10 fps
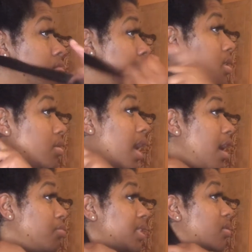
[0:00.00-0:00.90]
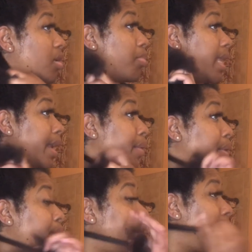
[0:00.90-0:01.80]
So now I'm just going to plait it all
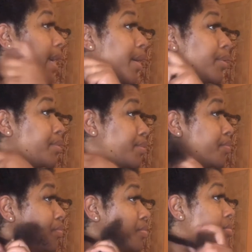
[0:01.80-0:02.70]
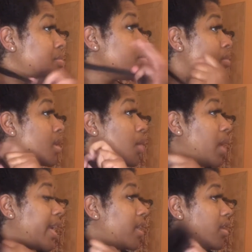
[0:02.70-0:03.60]
the way down, and when
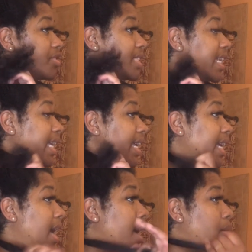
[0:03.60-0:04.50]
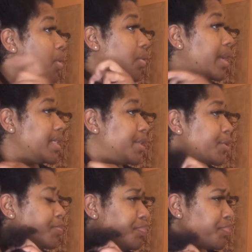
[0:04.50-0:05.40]
I get closer to the end, I'm going
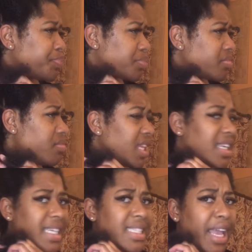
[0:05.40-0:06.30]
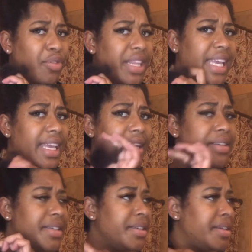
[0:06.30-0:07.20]
to detangle the
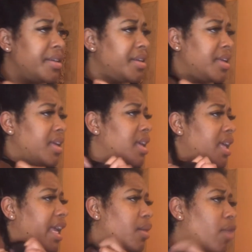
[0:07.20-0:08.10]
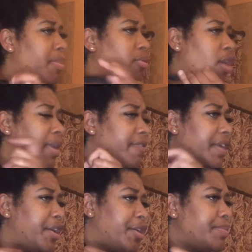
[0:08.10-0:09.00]
end and wrap it around my
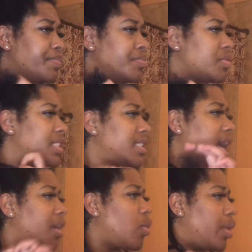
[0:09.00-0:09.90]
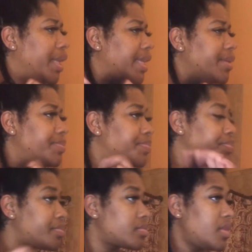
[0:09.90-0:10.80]
finger. Just kind of coil it,
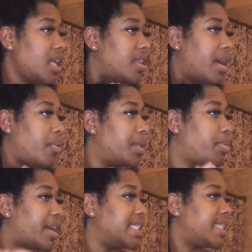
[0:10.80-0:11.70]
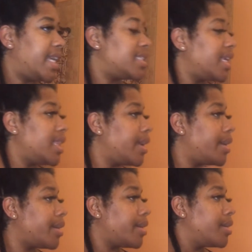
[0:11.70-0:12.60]
that way the braid stays in
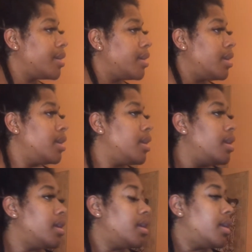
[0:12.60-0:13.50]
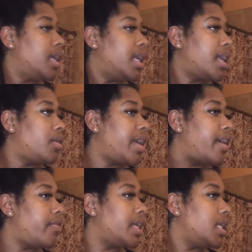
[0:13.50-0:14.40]
there and I don't
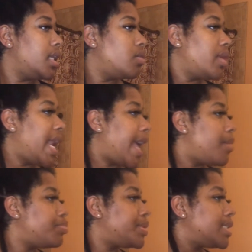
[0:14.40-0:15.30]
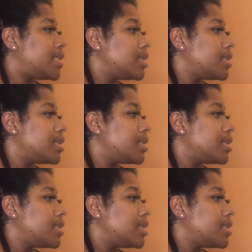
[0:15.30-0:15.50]
have any little naps.